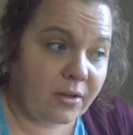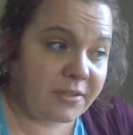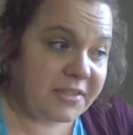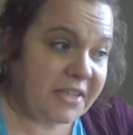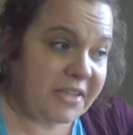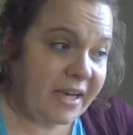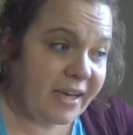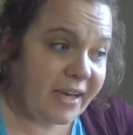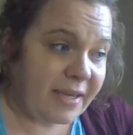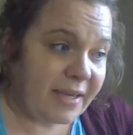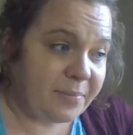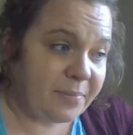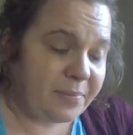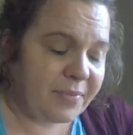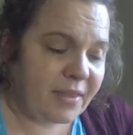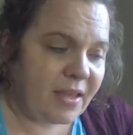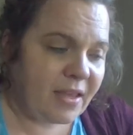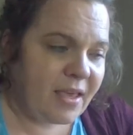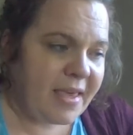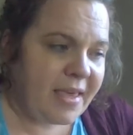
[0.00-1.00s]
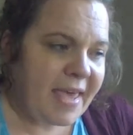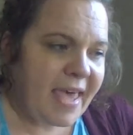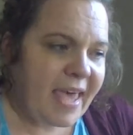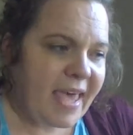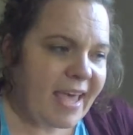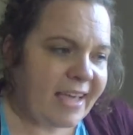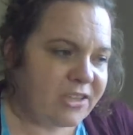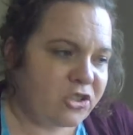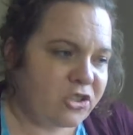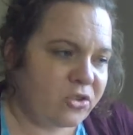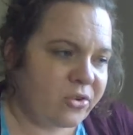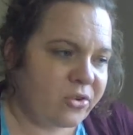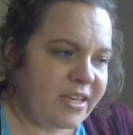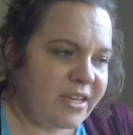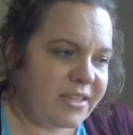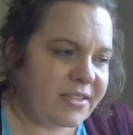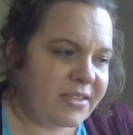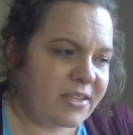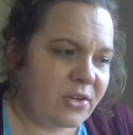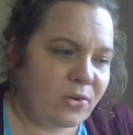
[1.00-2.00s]
time. A tree
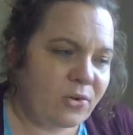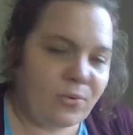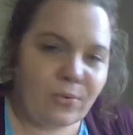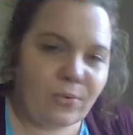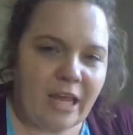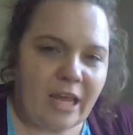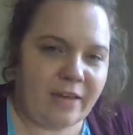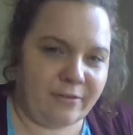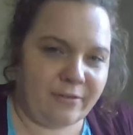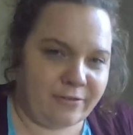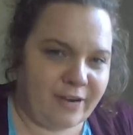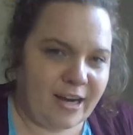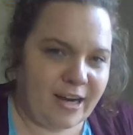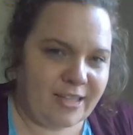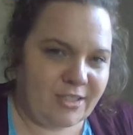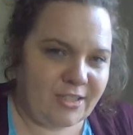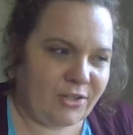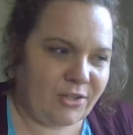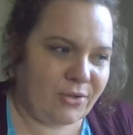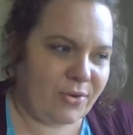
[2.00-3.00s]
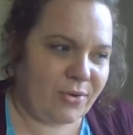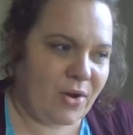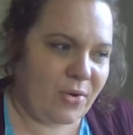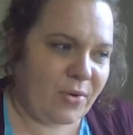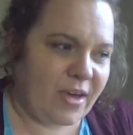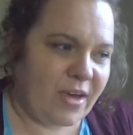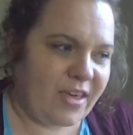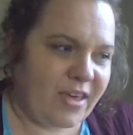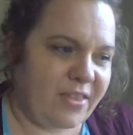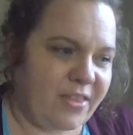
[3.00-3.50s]
is a great friend to grow with.